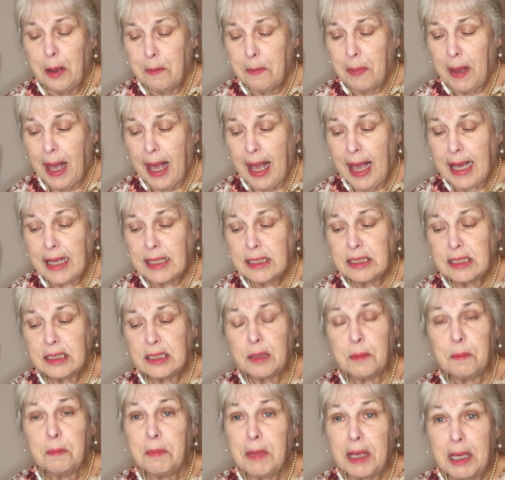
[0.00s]
past
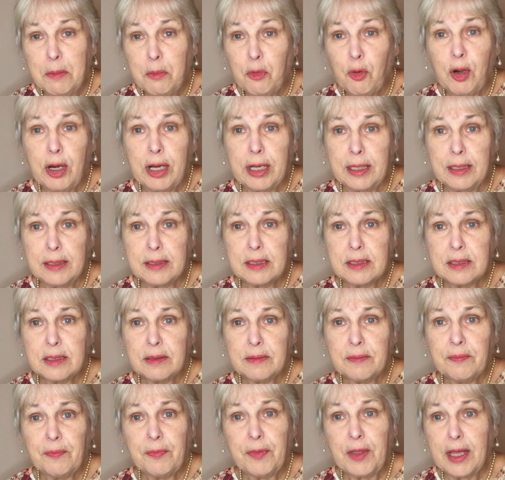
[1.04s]
memories,
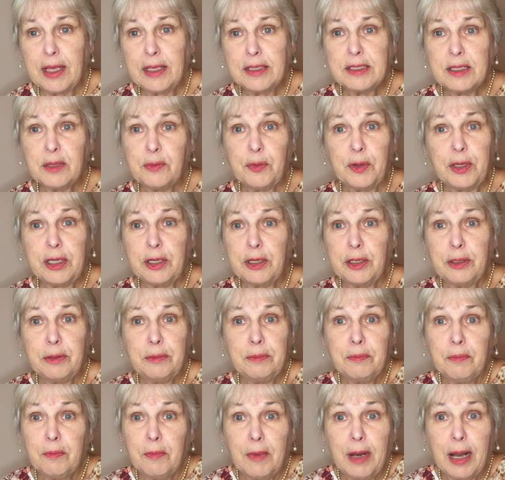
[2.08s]
things that we could
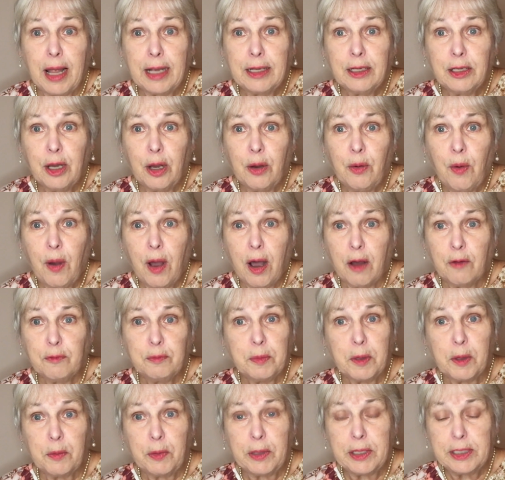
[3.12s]
let go of,
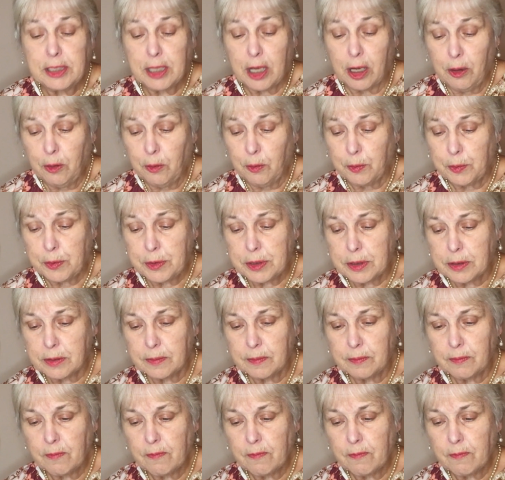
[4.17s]
but we don't.